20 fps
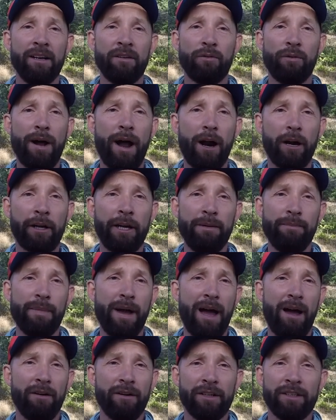Rocky
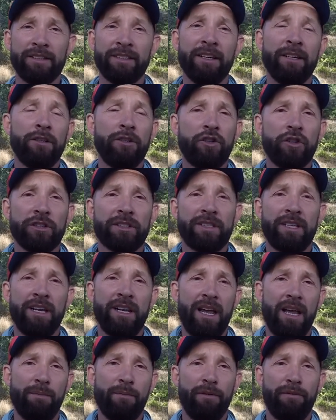Mountains, just to
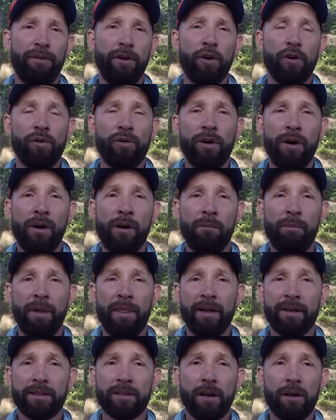name a few. But
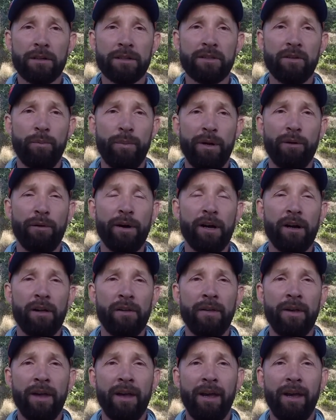let's also be real.